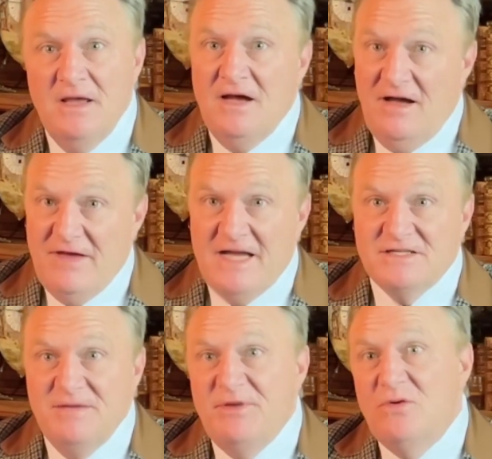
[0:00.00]
I've
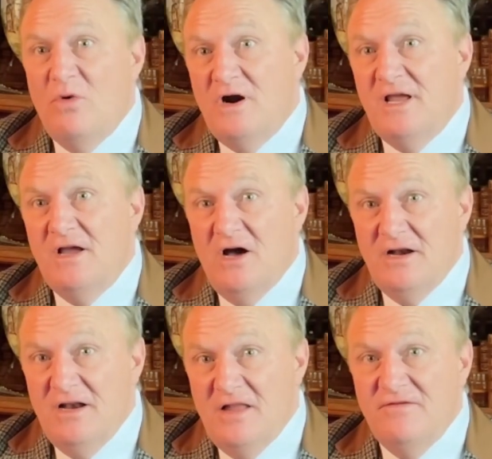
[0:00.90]
actually been working on
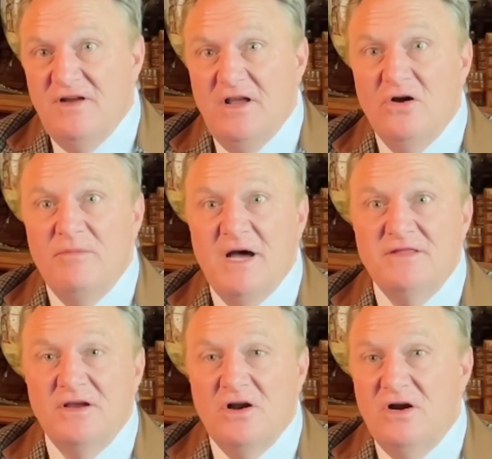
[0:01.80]
another video about
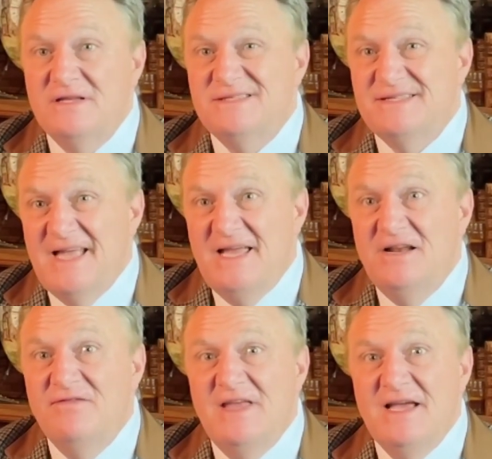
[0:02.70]
the current state
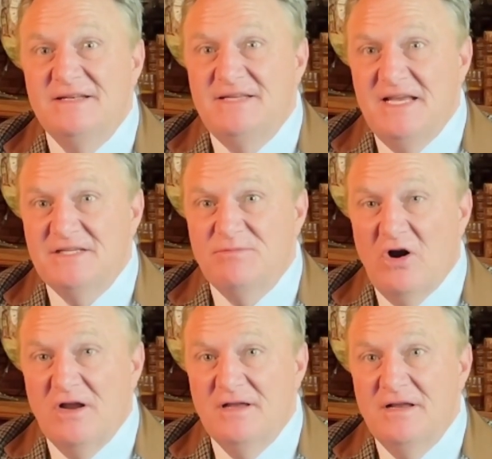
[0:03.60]
of the antiques
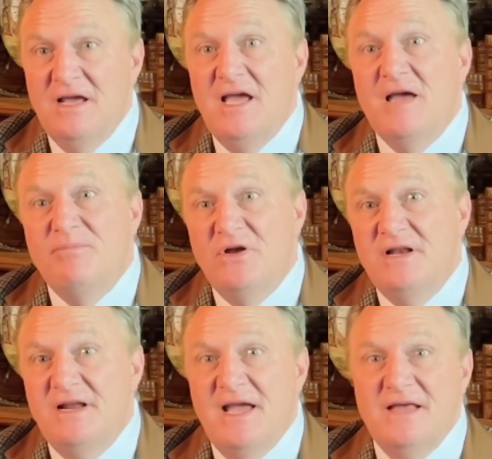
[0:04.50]
market and putting
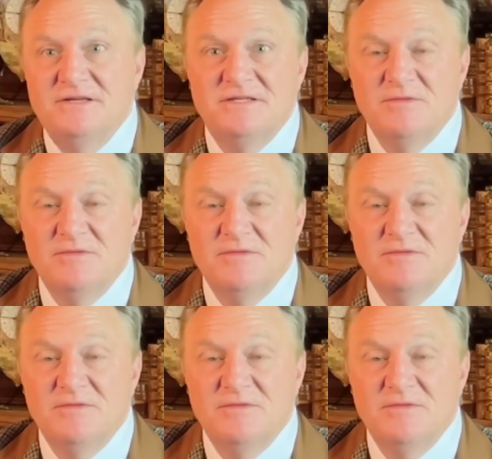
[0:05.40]
together some